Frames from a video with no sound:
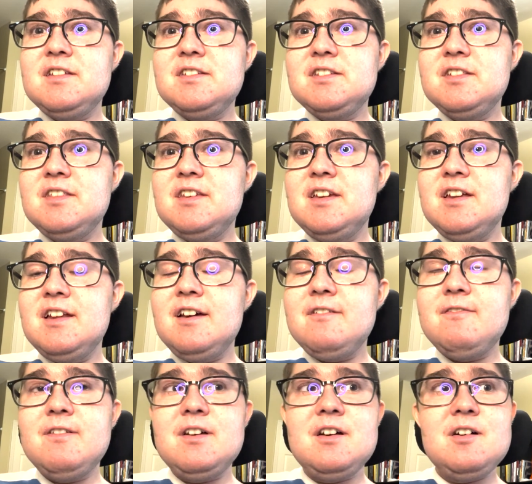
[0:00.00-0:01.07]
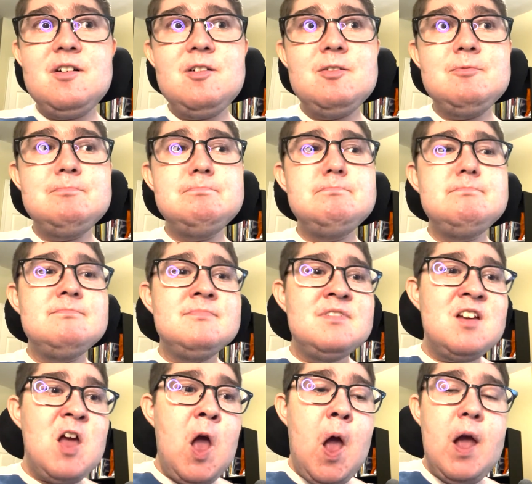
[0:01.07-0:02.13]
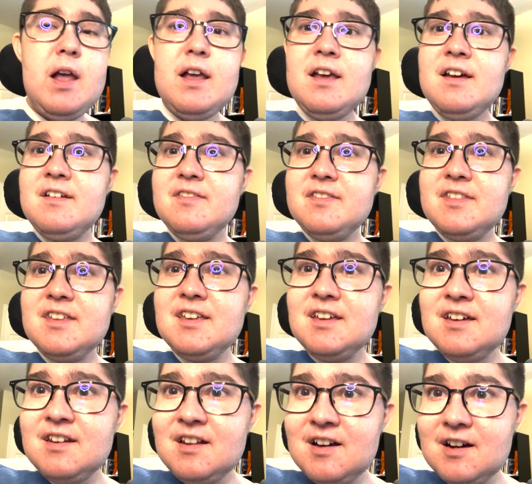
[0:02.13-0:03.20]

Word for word: to the NFL. And then